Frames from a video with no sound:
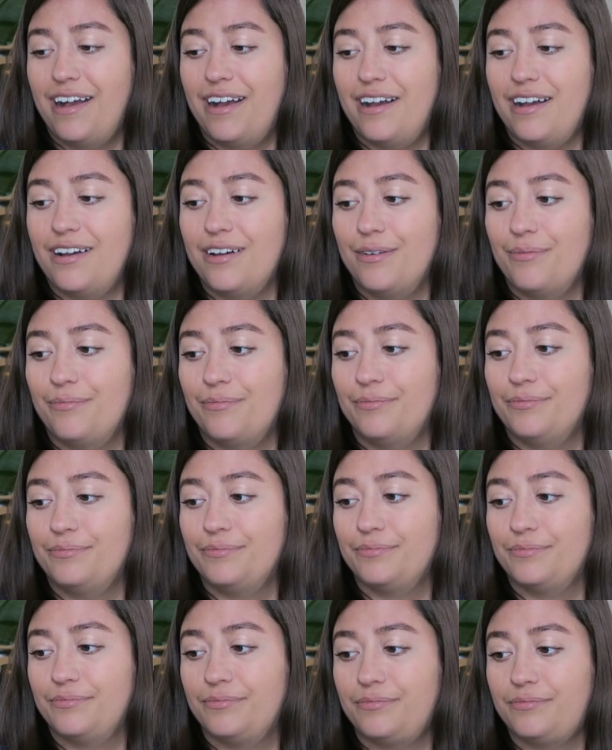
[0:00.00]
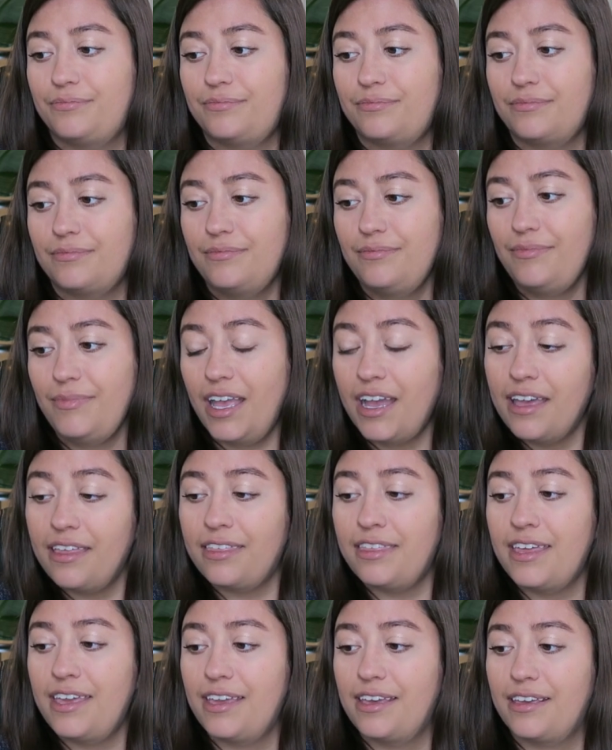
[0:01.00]
um, I
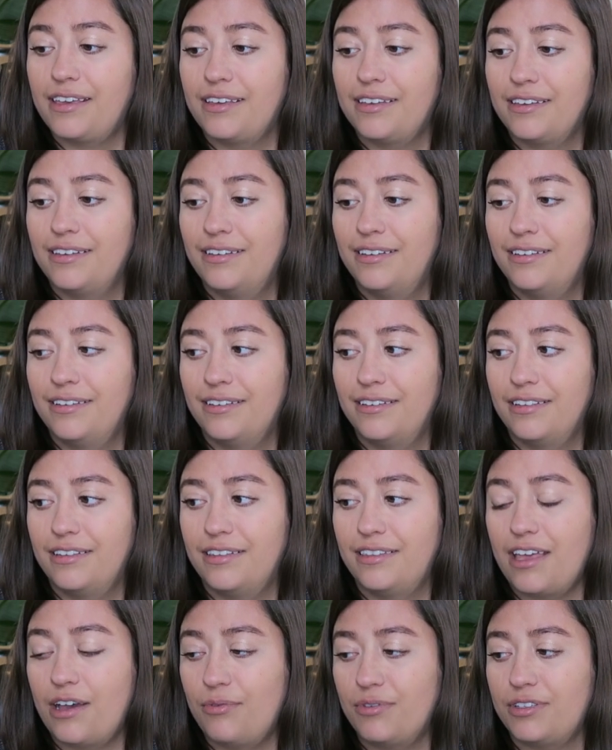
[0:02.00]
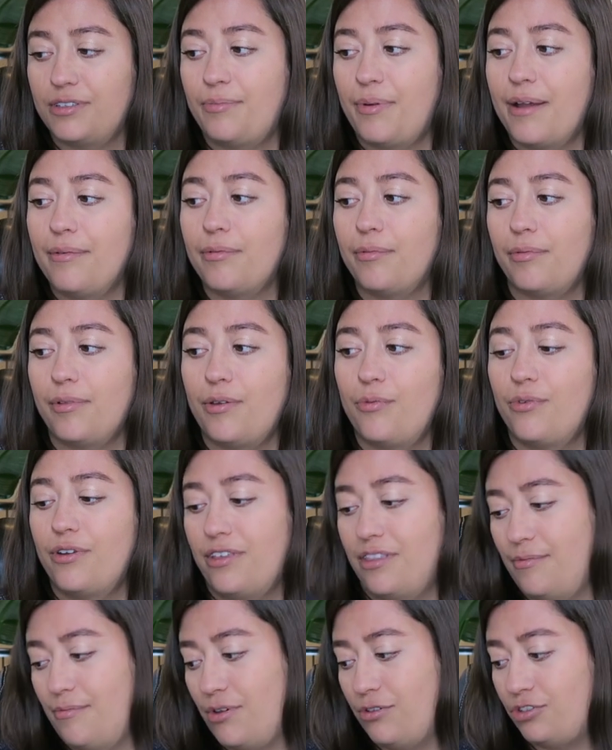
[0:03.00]
think that was probably one
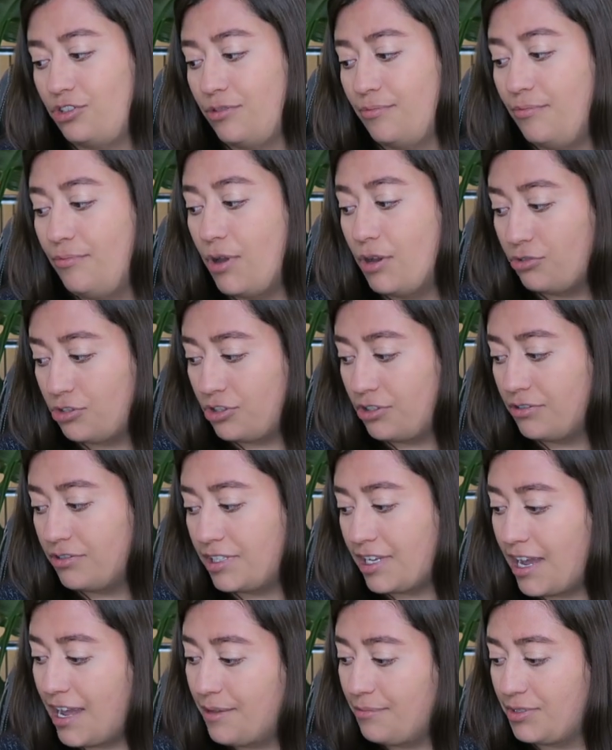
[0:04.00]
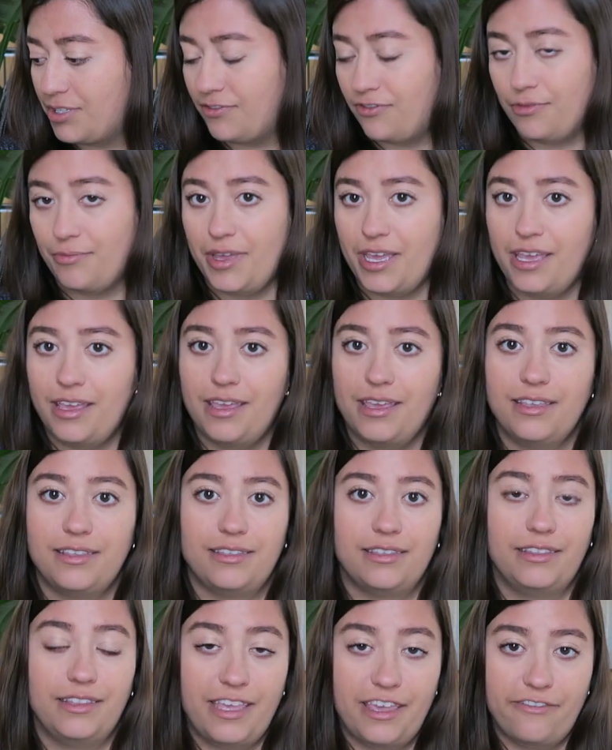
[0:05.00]
of the most emotional times for me,
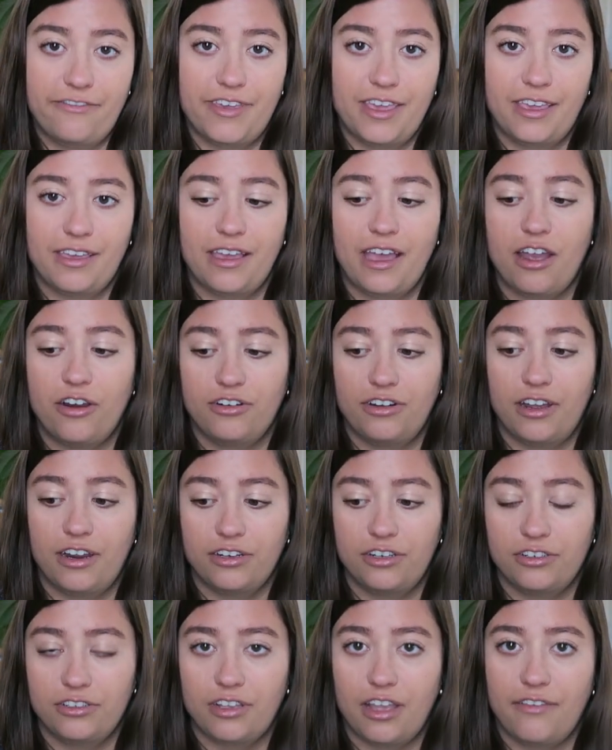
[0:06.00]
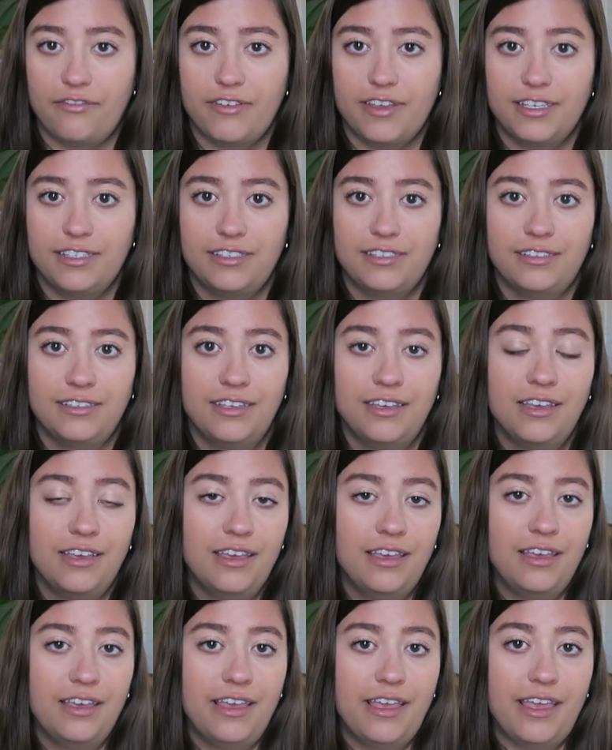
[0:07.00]
is leaving our doctor's office
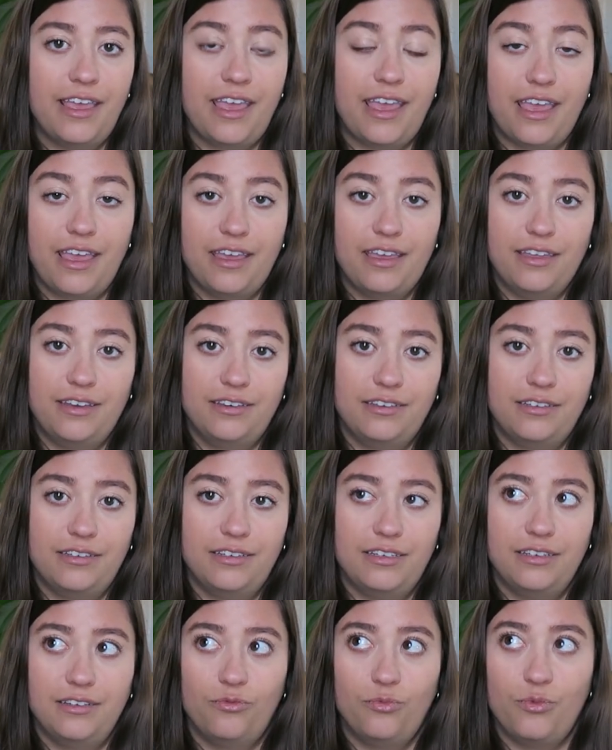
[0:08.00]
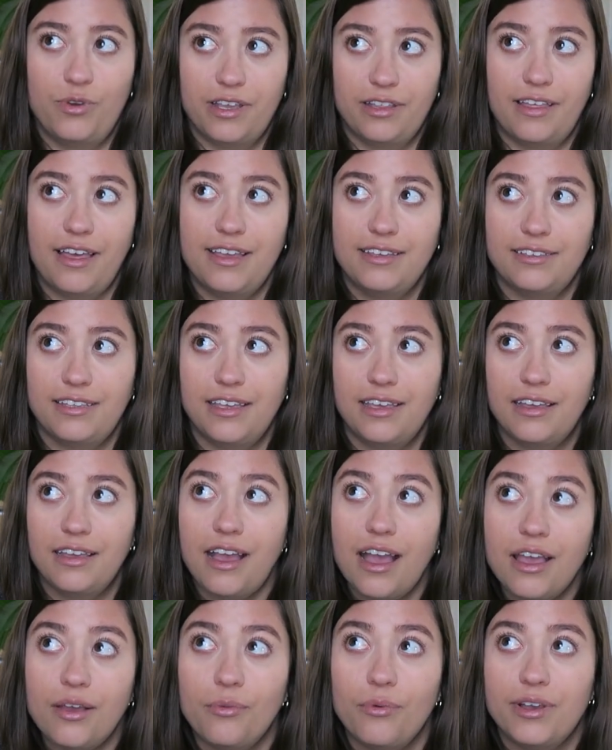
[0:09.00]
and
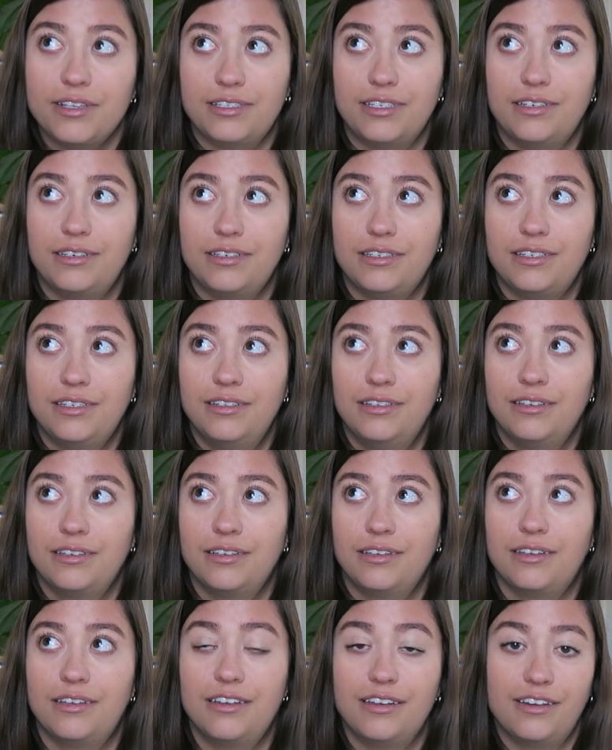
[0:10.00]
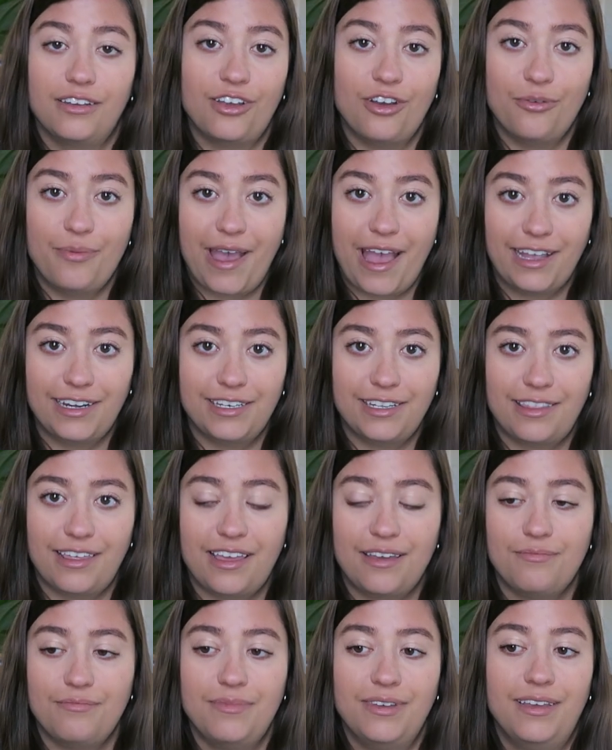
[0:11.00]
realizing I wasn't gonna go back to
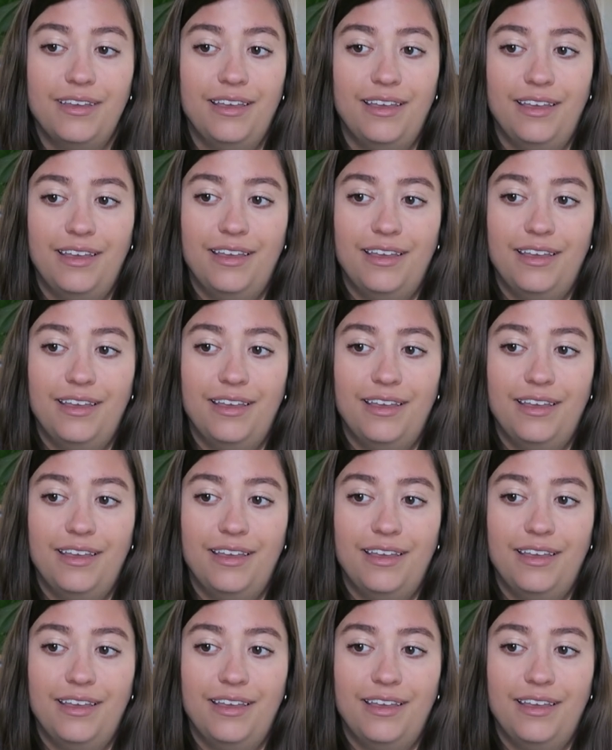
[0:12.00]
them